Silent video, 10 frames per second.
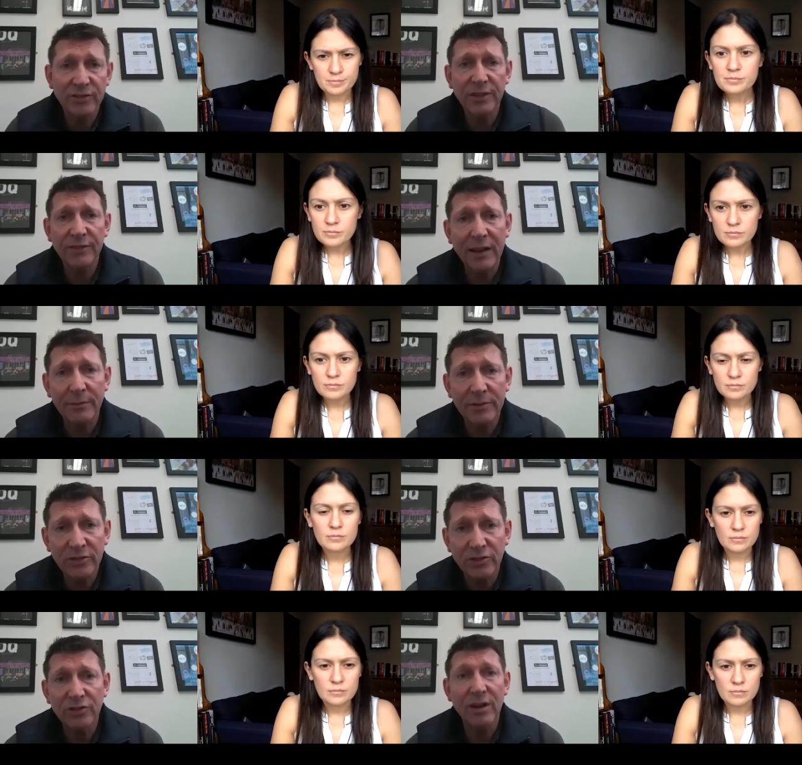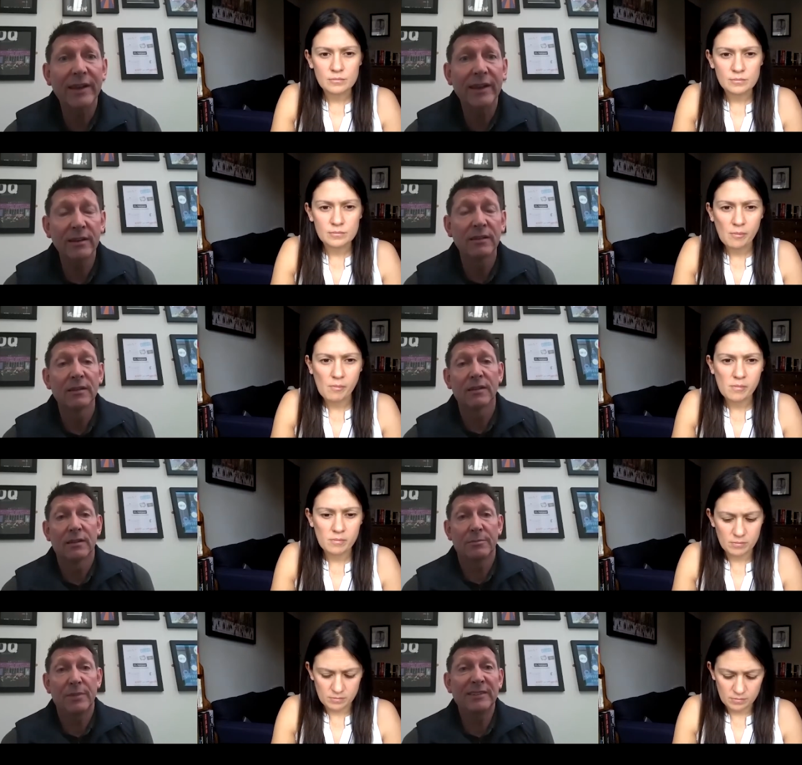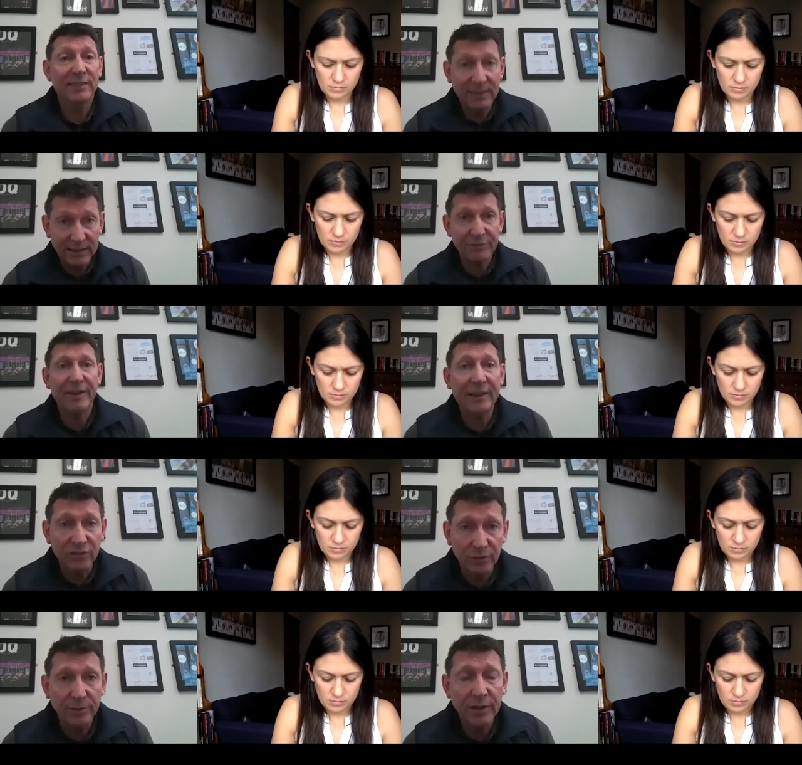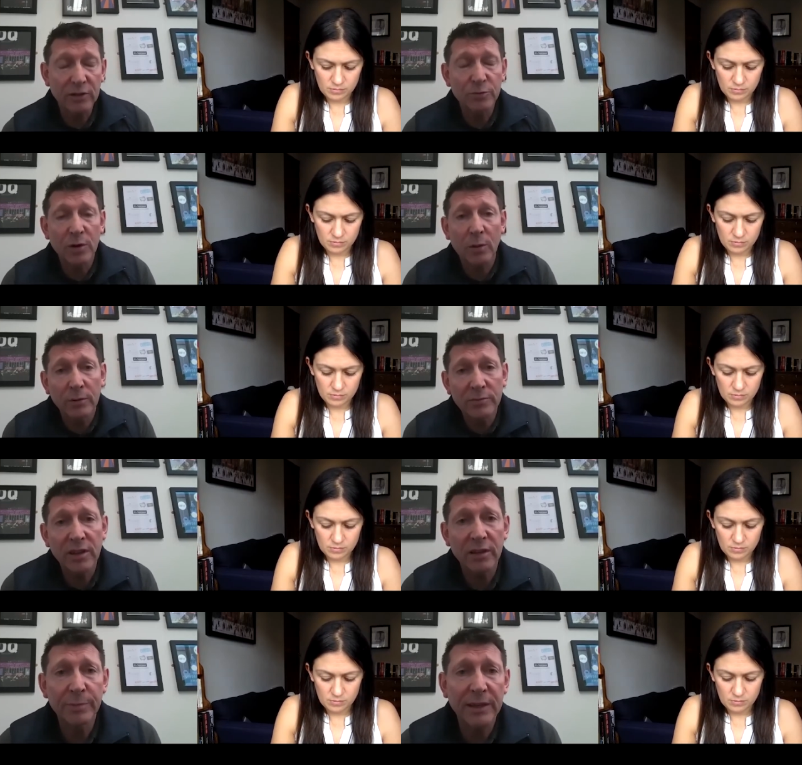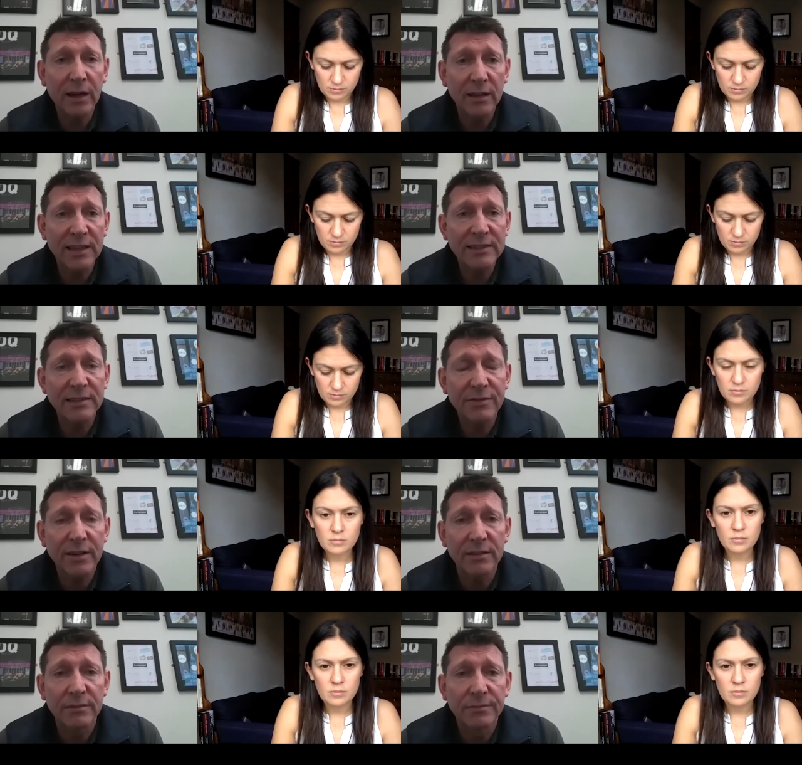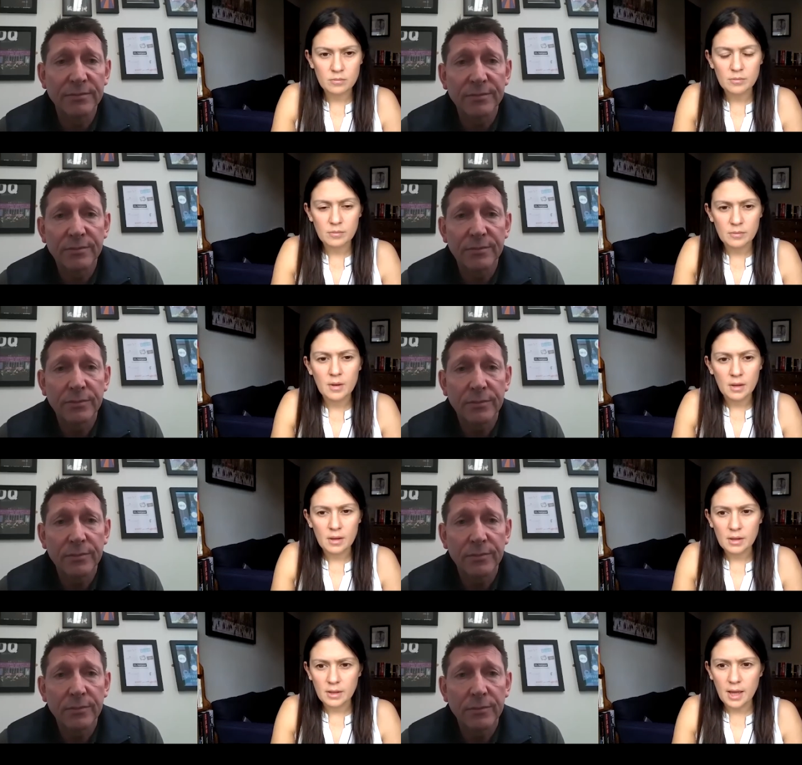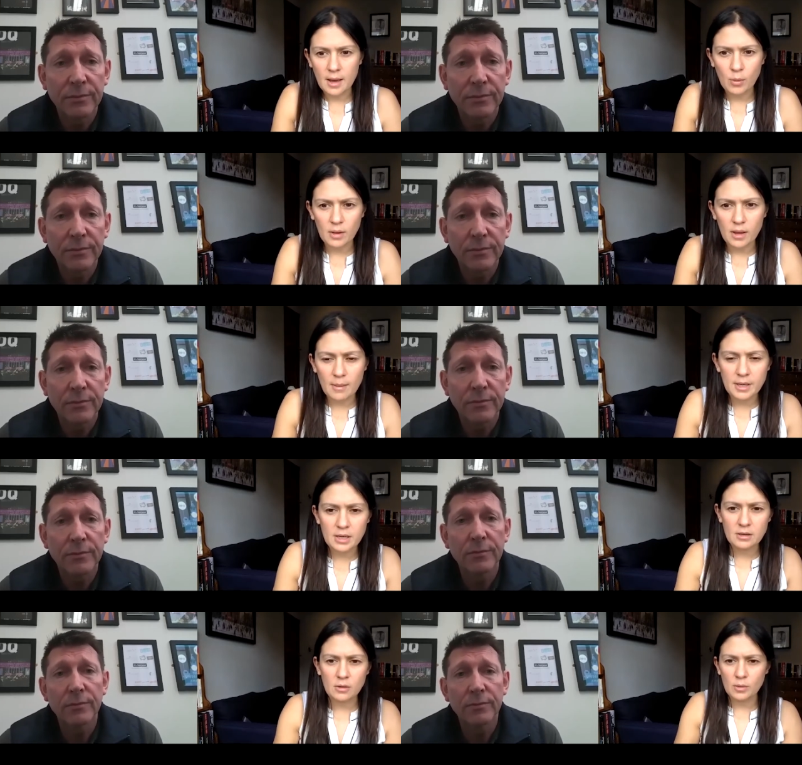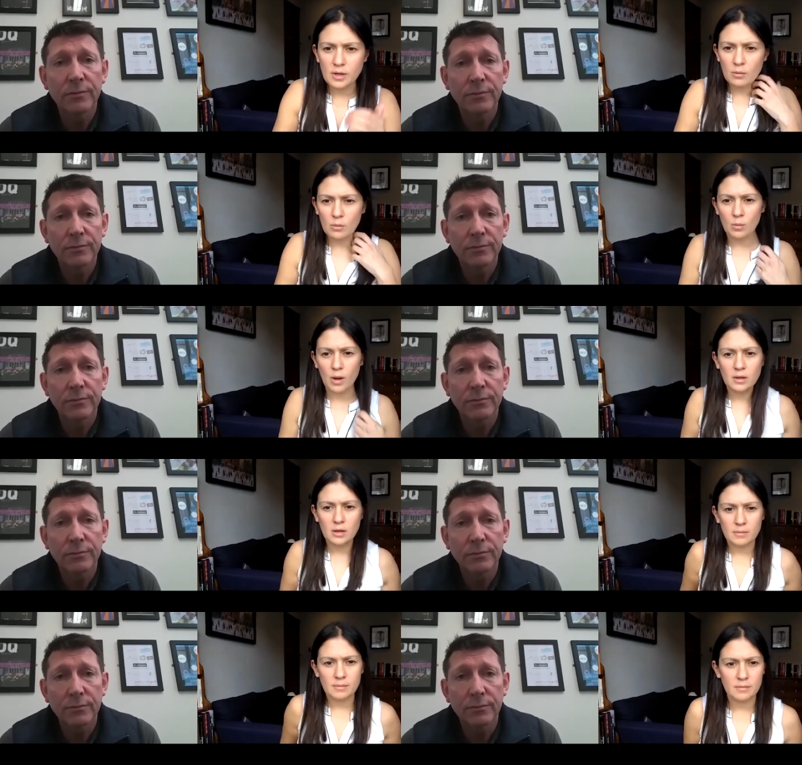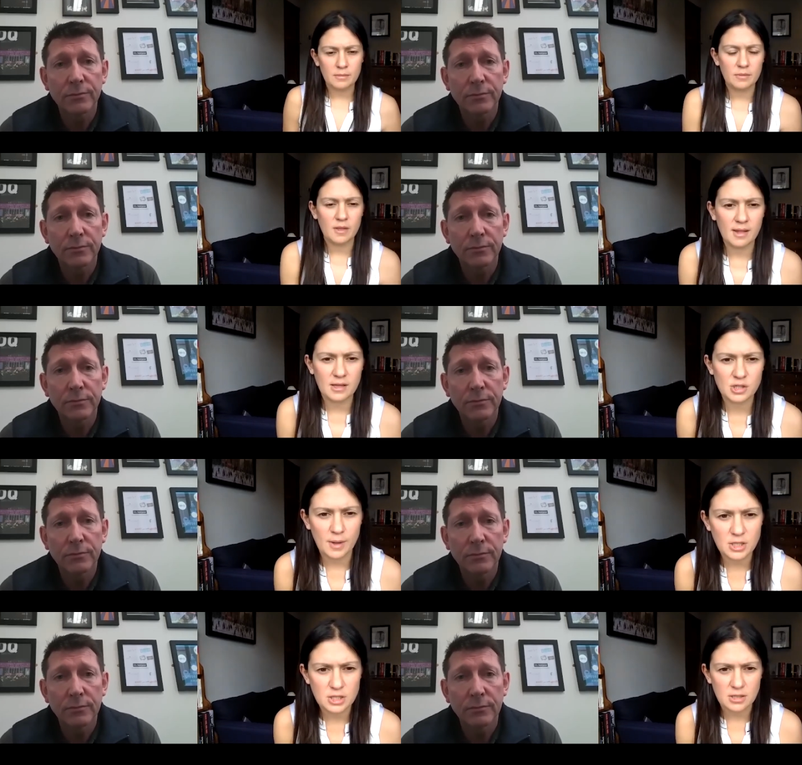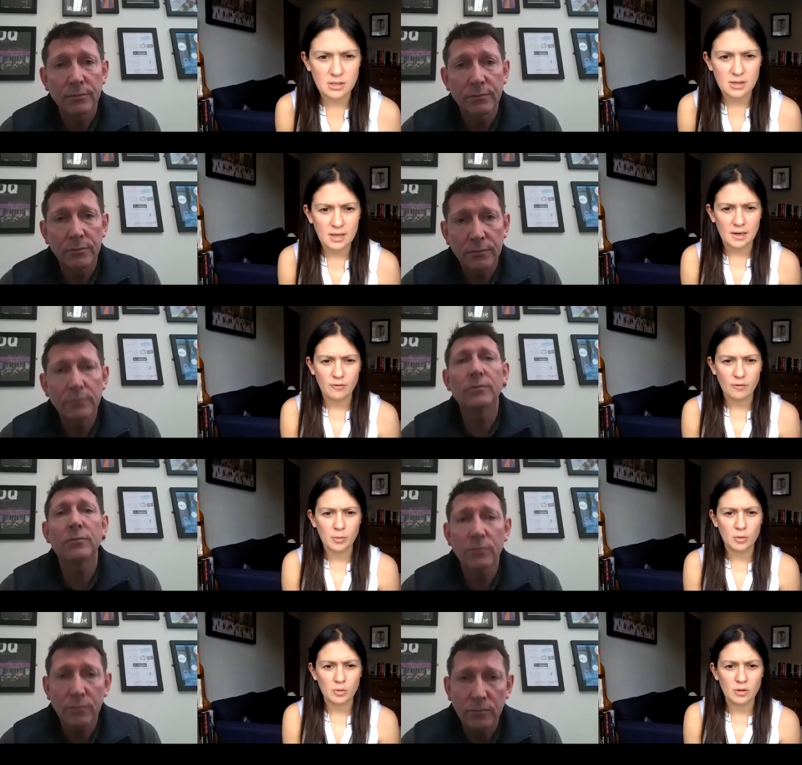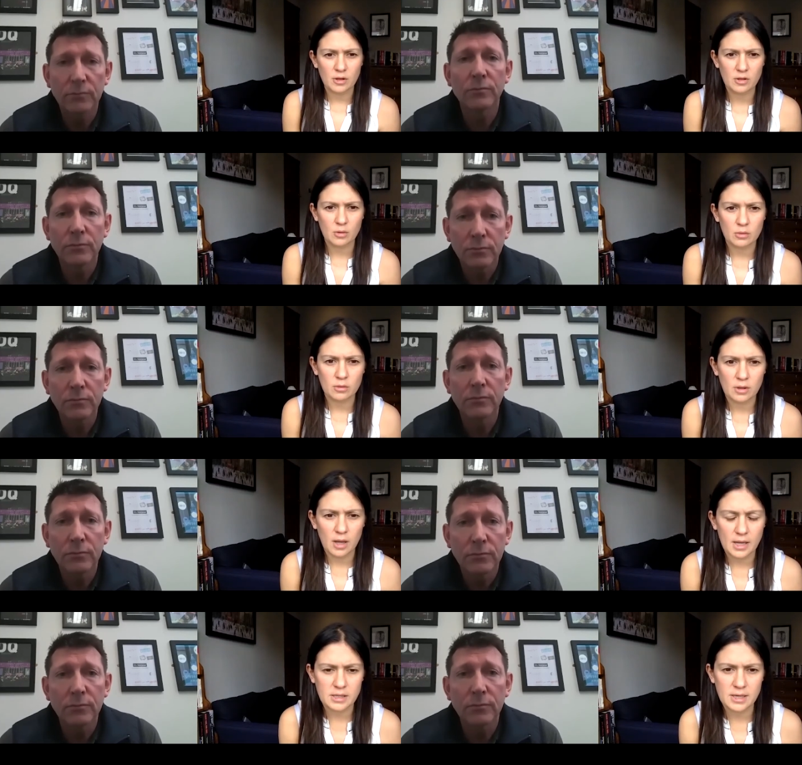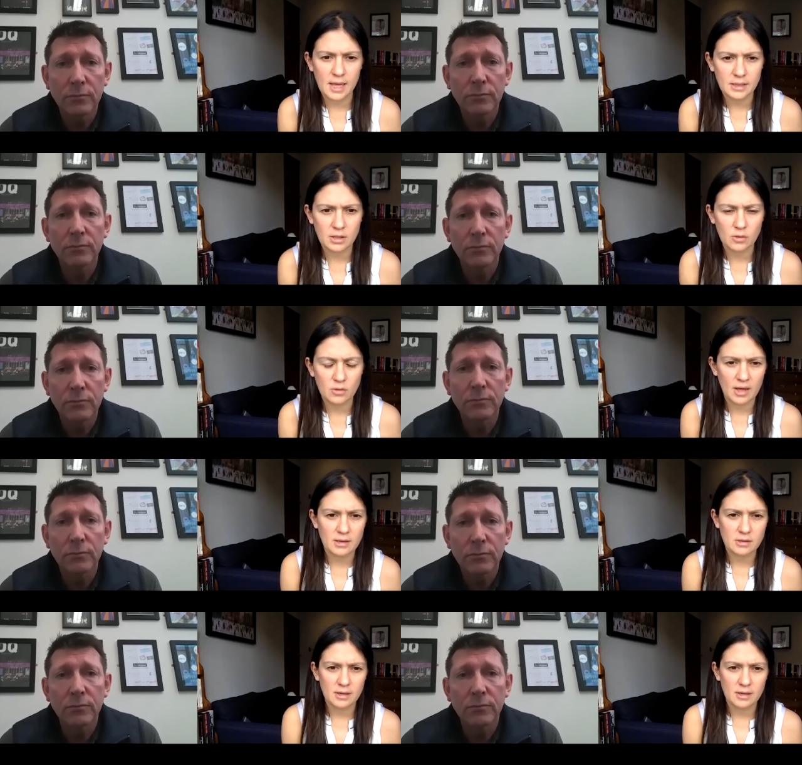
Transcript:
Speaker 1: of development and try and basically fix some of those problems that have been identified.
Speaker 2: Yeah, well, I mean, look, we don't welcome the situation in Liverpool at all. And like you said,